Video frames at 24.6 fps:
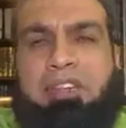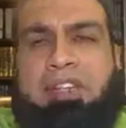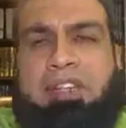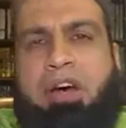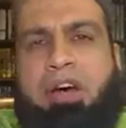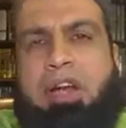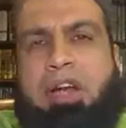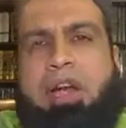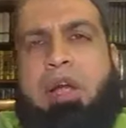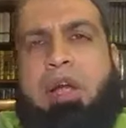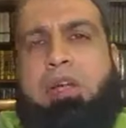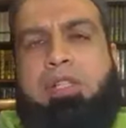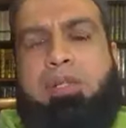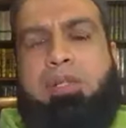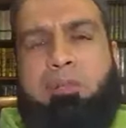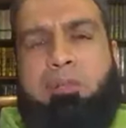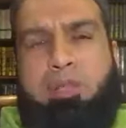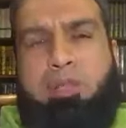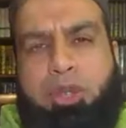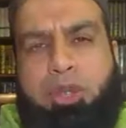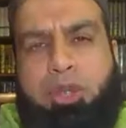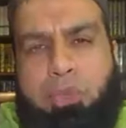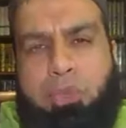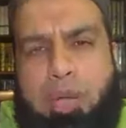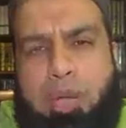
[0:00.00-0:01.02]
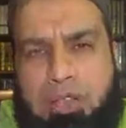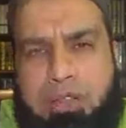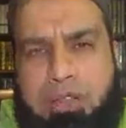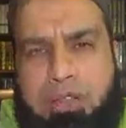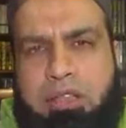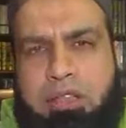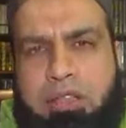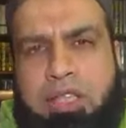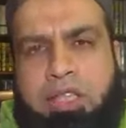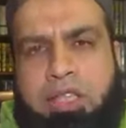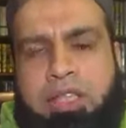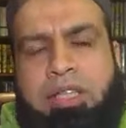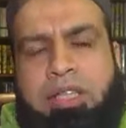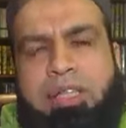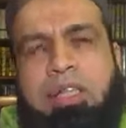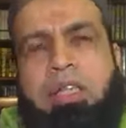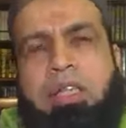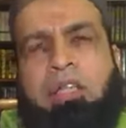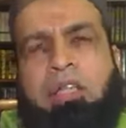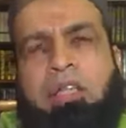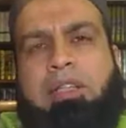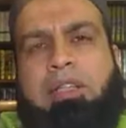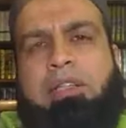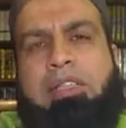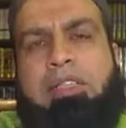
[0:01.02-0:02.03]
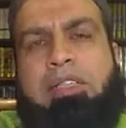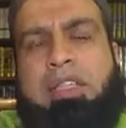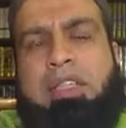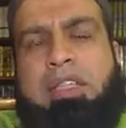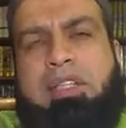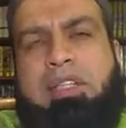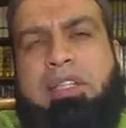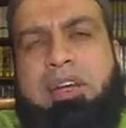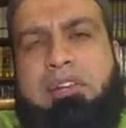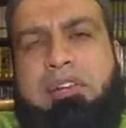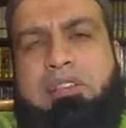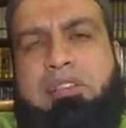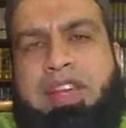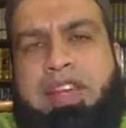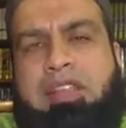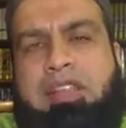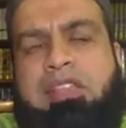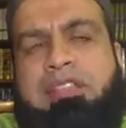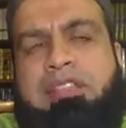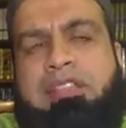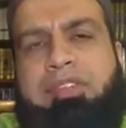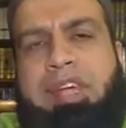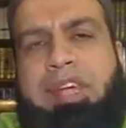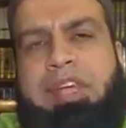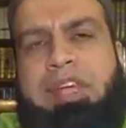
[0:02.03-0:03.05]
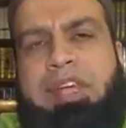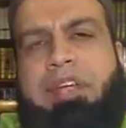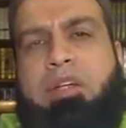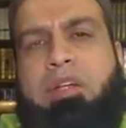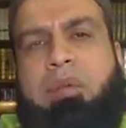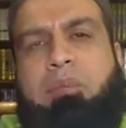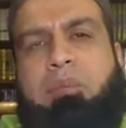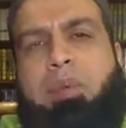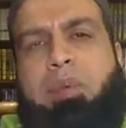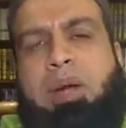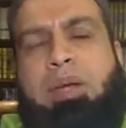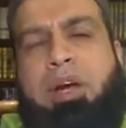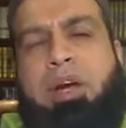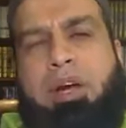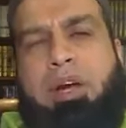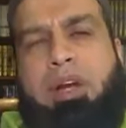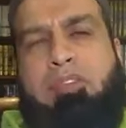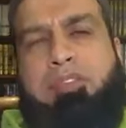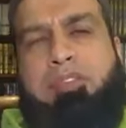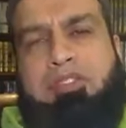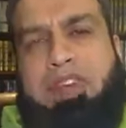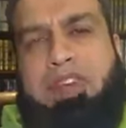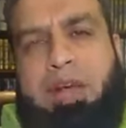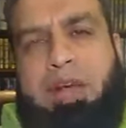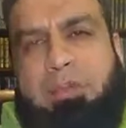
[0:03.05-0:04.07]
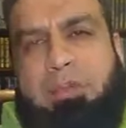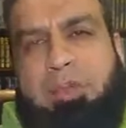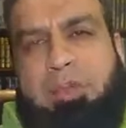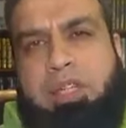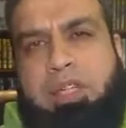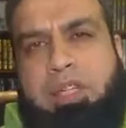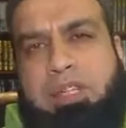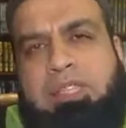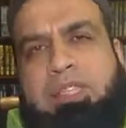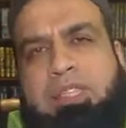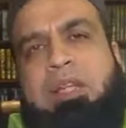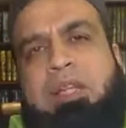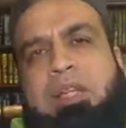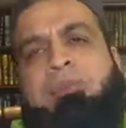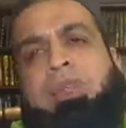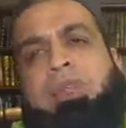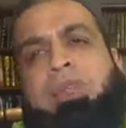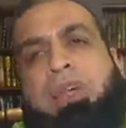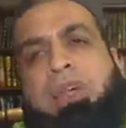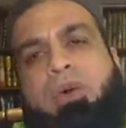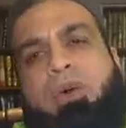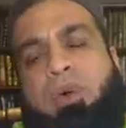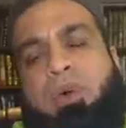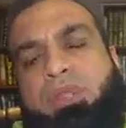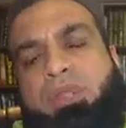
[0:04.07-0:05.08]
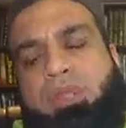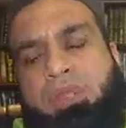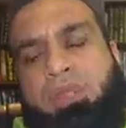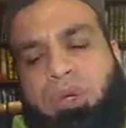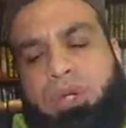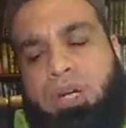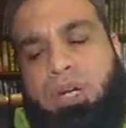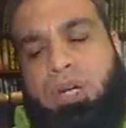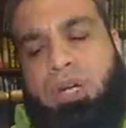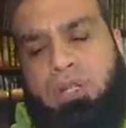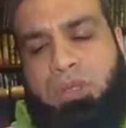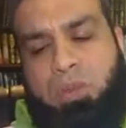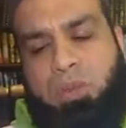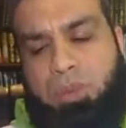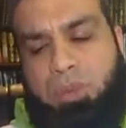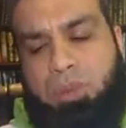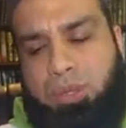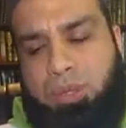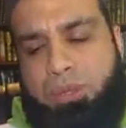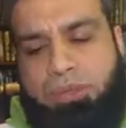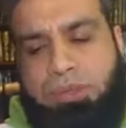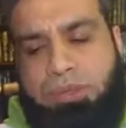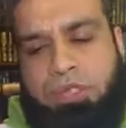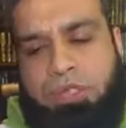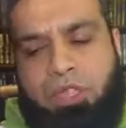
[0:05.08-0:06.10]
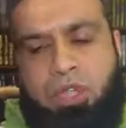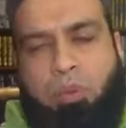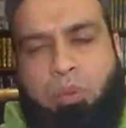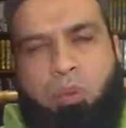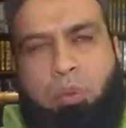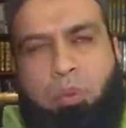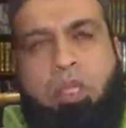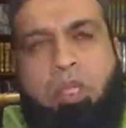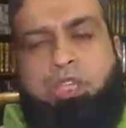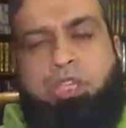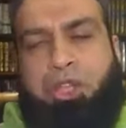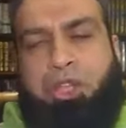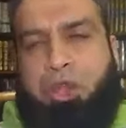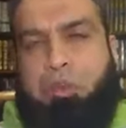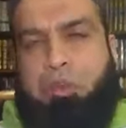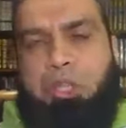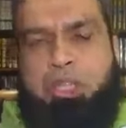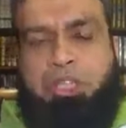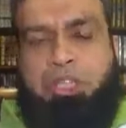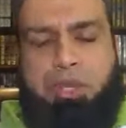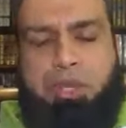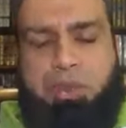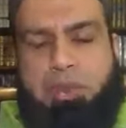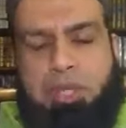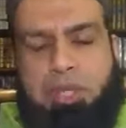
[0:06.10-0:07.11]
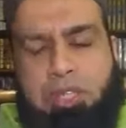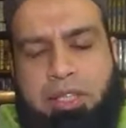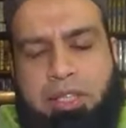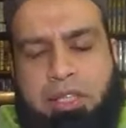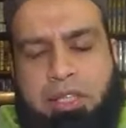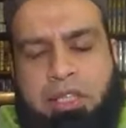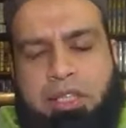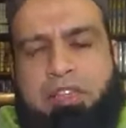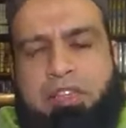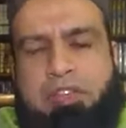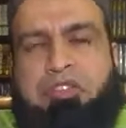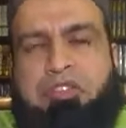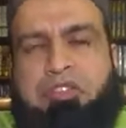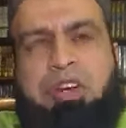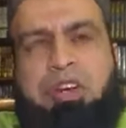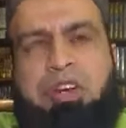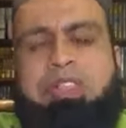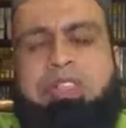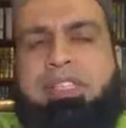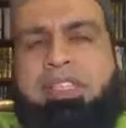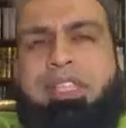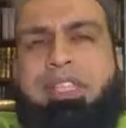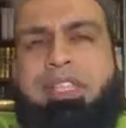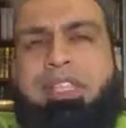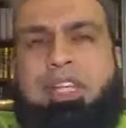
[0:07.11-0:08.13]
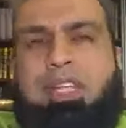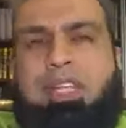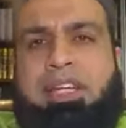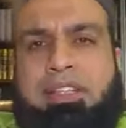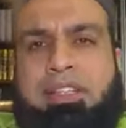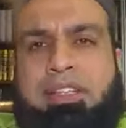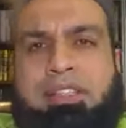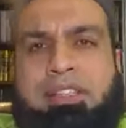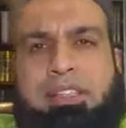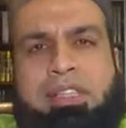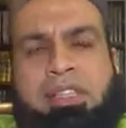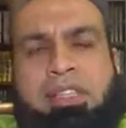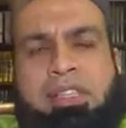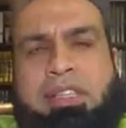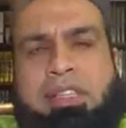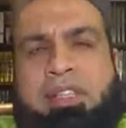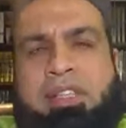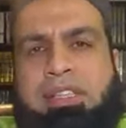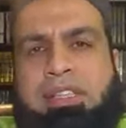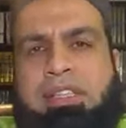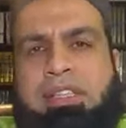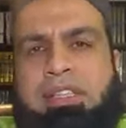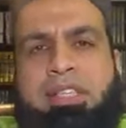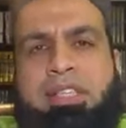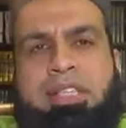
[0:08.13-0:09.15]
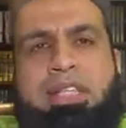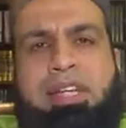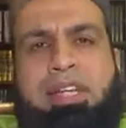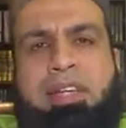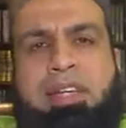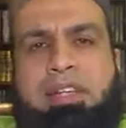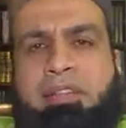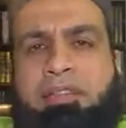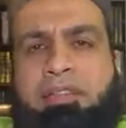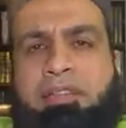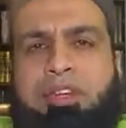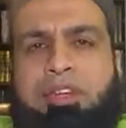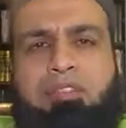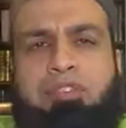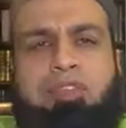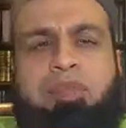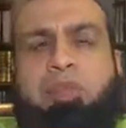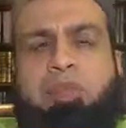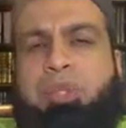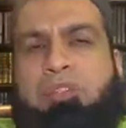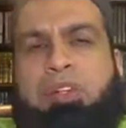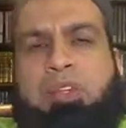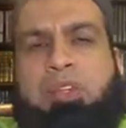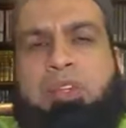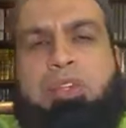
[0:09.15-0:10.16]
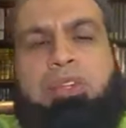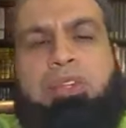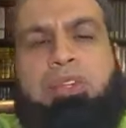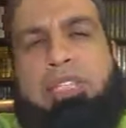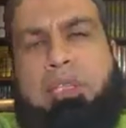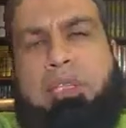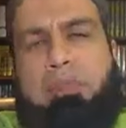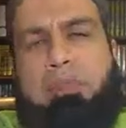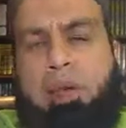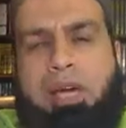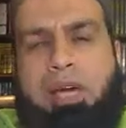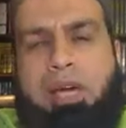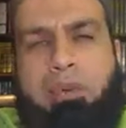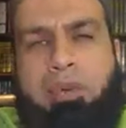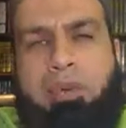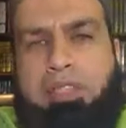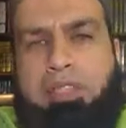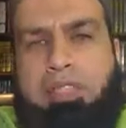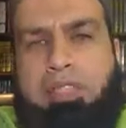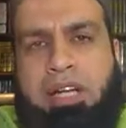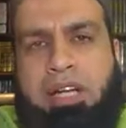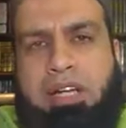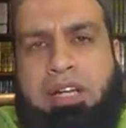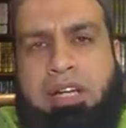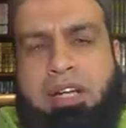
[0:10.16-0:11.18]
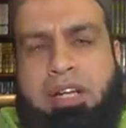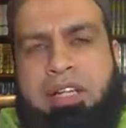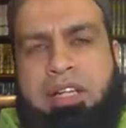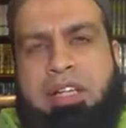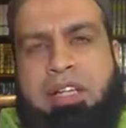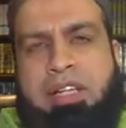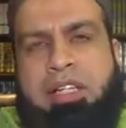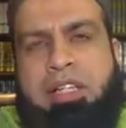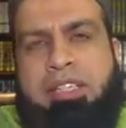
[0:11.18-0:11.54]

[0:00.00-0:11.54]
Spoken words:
of it on our spirituality, lessen the effect of anger upon our families, and also on our careers? What should we do? The first thing is seek the refuge of Allah subhanahu wa ta'ala.